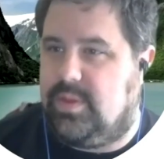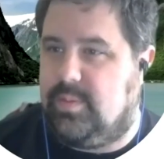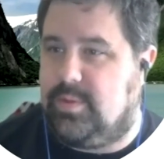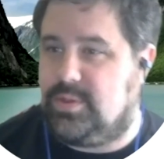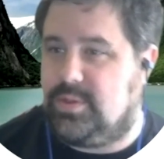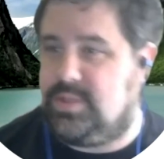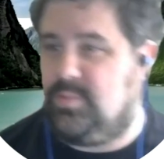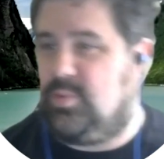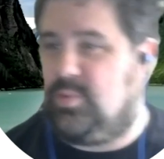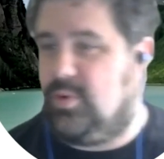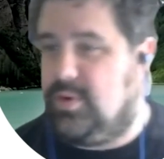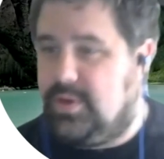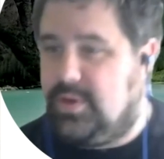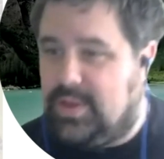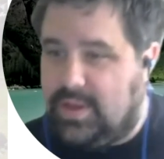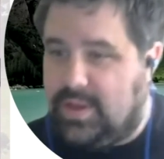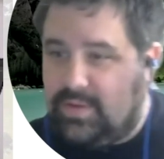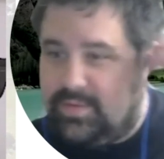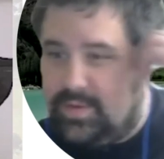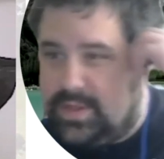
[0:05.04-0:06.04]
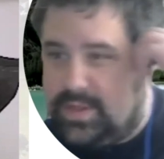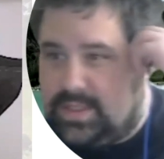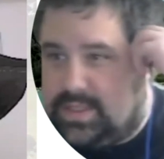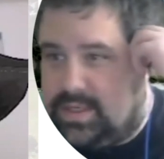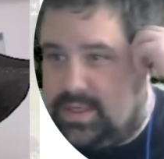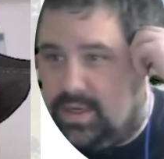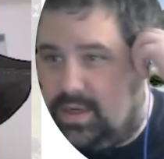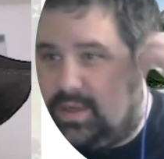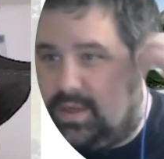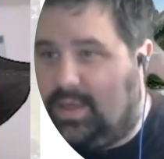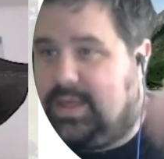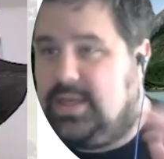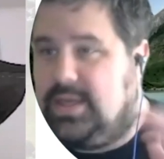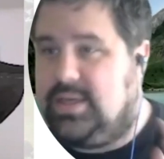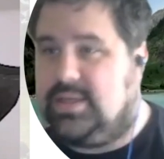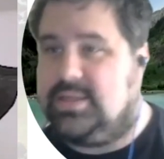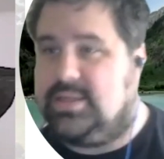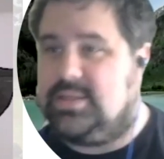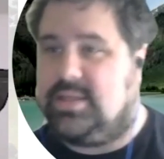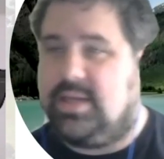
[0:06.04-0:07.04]
most important thing for this talk
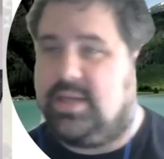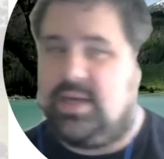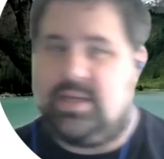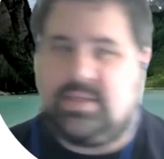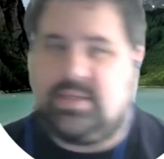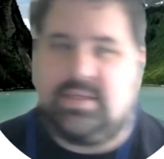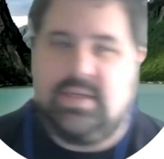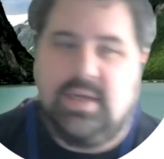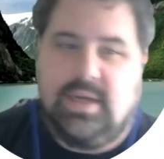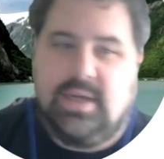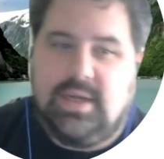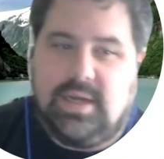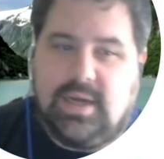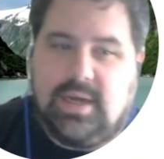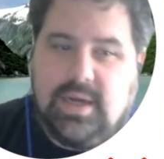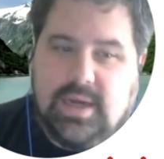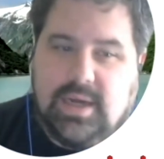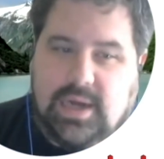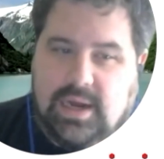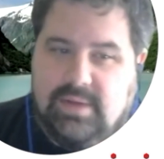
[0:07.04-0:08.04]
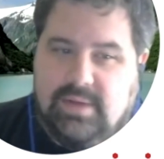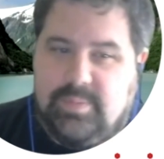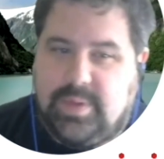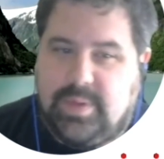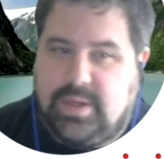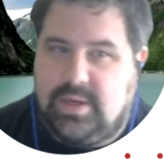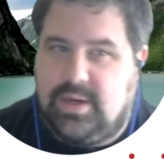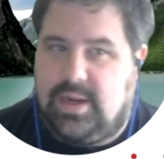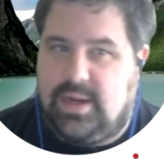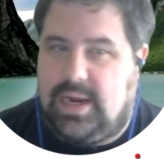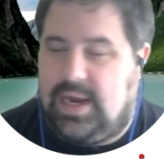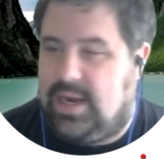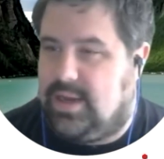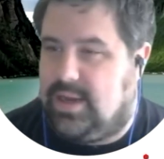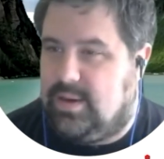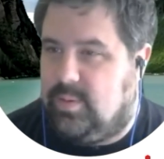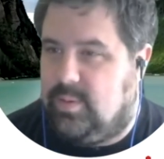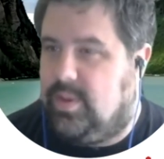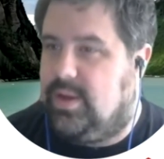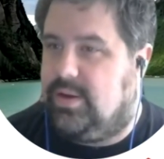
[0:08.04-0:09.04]
is that I've been
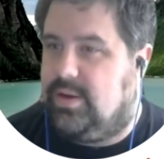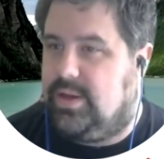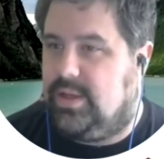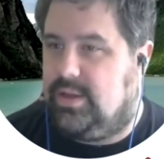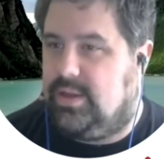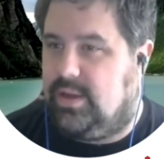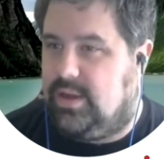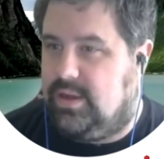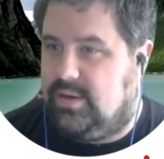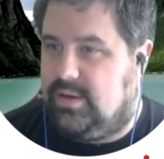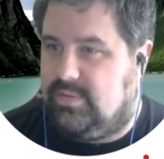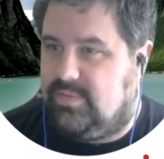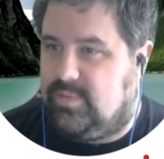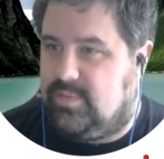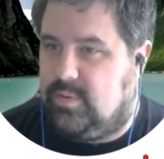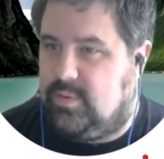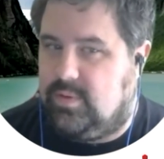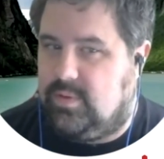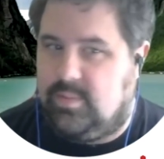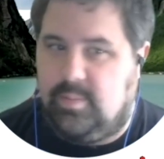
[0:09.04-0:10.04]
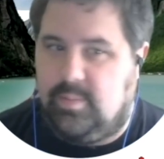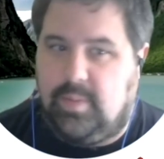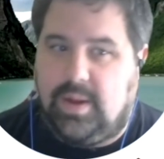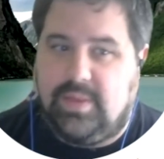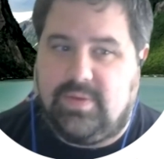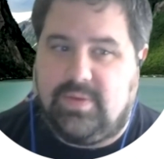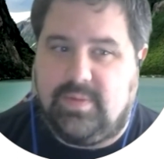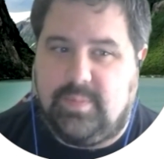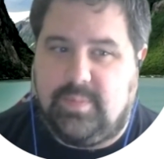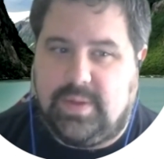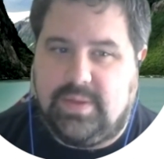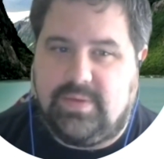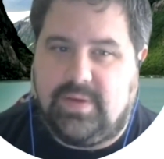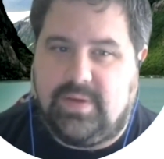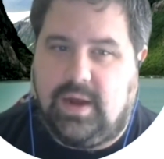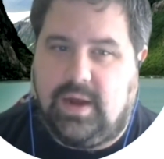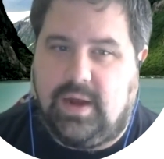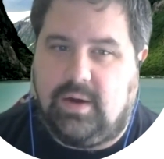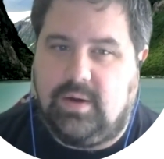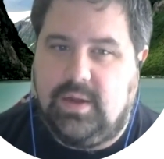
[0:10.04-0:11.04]
hacking away on inline for months and months
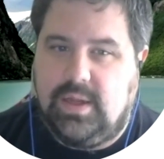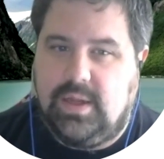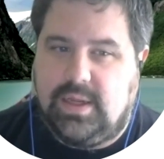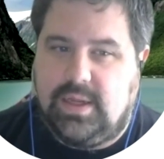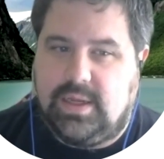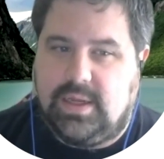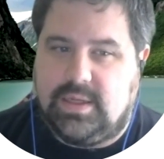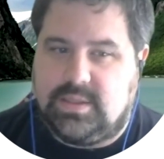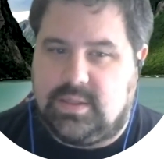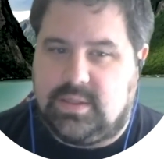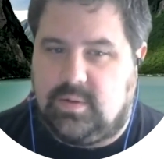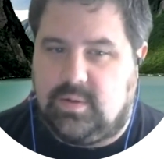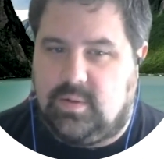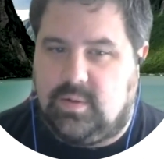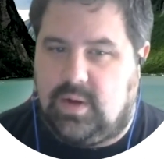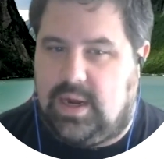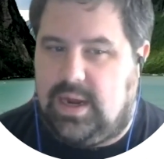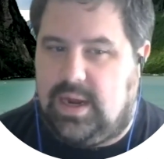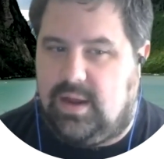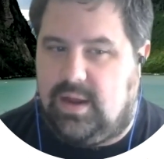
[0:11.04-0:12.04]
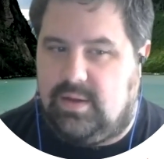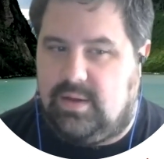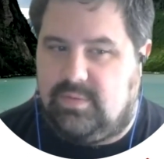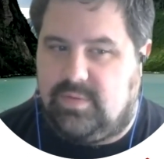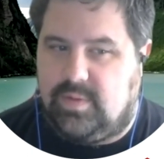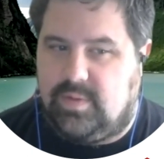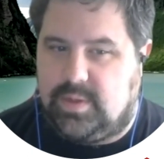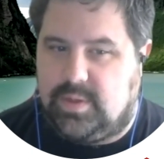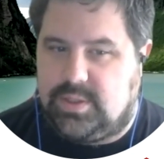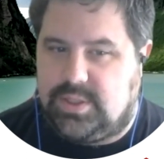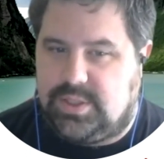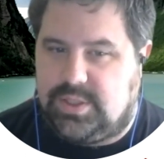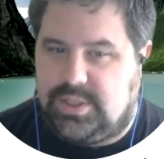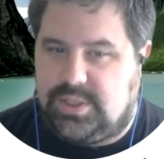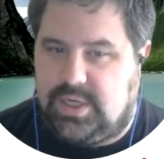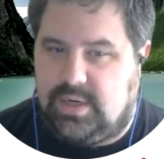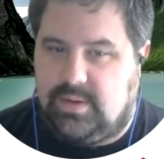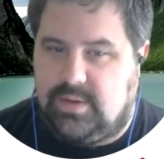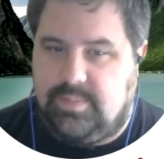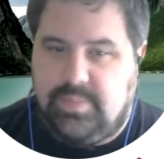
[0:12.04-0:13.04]
now, and so I have a bunch to
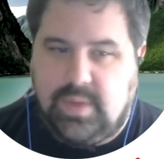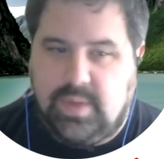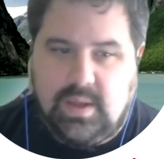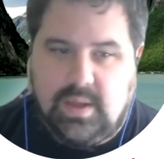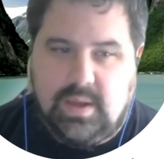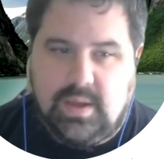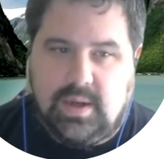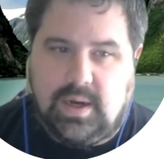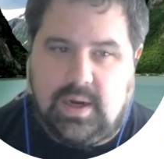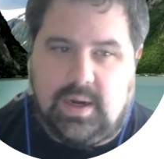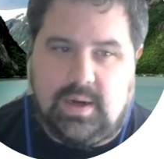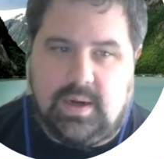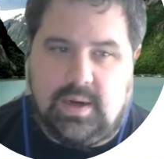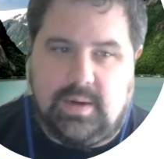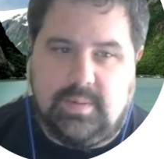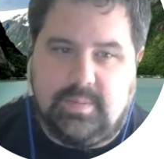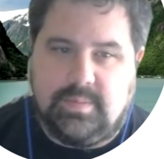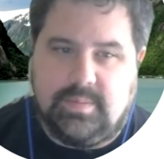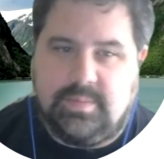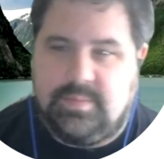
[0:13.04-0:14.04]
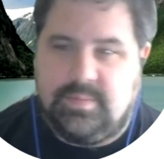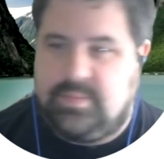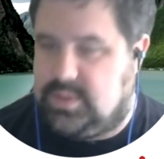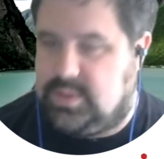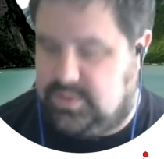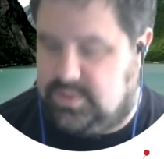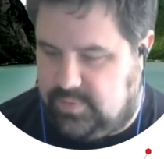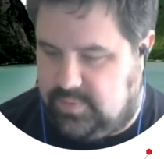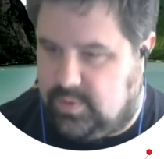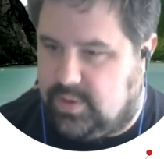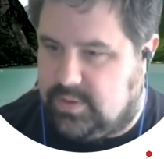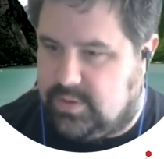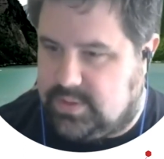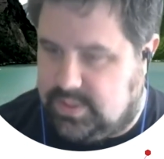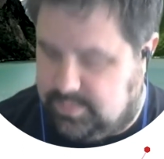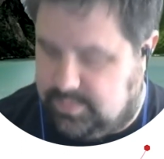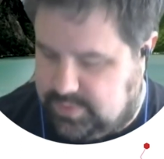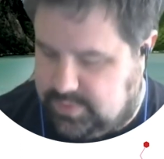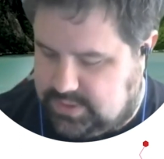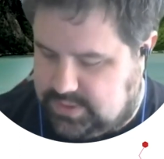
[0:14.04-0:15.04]
share. There's a few other
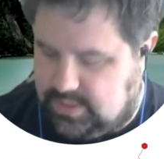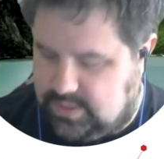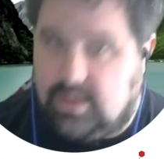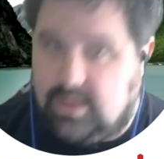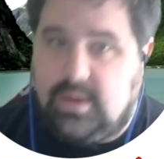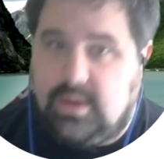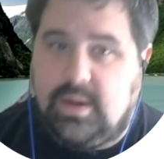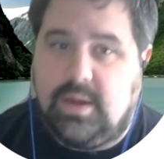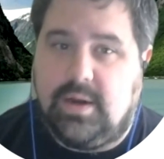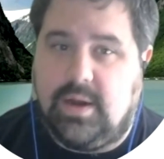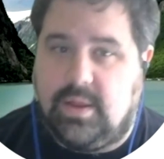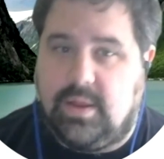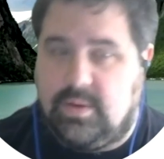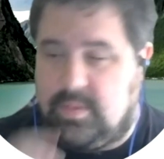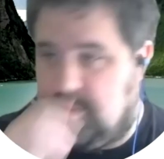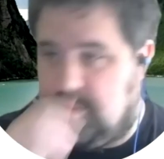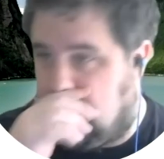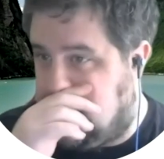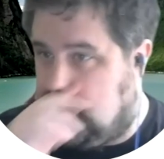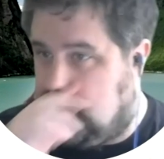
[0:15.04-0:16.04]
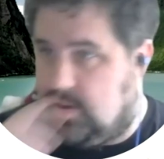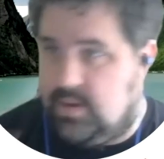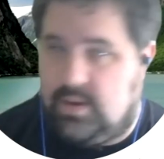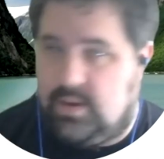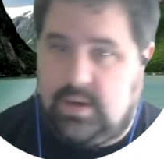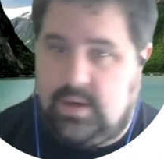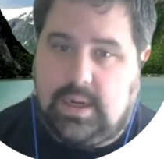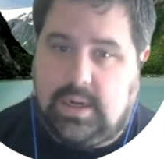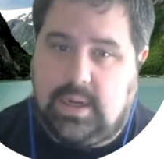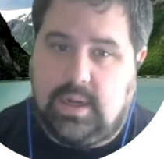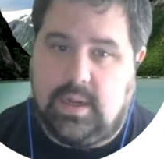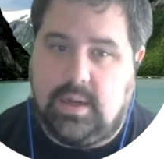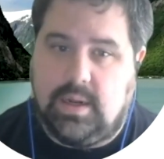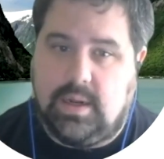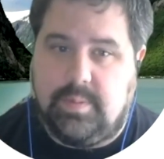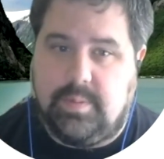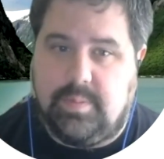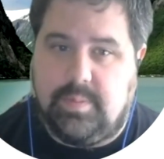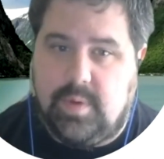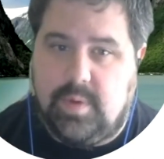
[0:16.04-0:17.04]
tidbits here. Another important
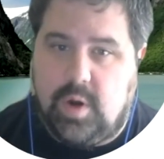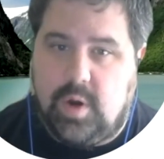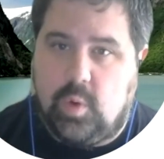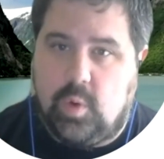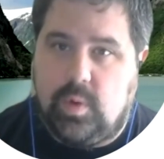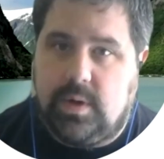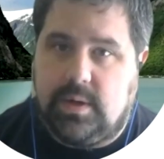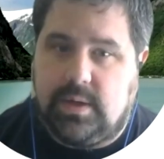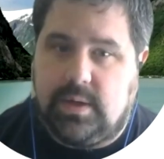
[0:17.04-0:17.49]
note